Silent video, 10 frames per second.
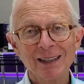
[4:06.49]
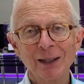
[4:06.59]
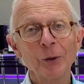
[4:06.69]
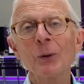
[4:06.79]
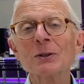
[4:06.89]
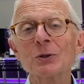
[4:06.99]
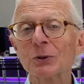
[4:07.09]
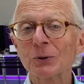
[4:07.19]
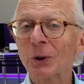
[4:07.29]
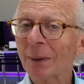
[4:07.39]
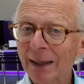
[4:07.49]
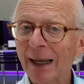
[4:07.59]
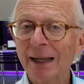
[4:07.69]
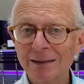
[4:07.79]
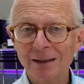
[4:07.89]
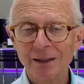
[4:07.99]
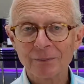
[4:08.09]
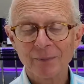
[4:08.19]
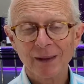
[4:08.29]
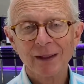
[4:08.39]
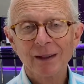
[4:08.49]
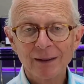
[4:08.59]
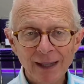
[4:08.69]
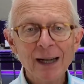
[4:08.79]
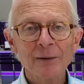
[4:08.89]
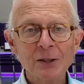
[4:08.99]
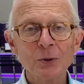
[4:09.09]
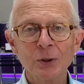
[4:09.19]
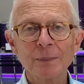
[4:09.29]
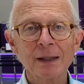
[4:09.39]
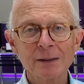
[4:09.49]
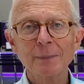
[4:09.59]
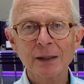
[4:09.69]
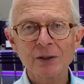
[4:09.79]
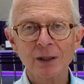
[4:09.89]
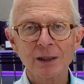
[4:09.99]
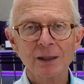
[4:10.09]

They always used to talk about cancer. Now they talk about dementia.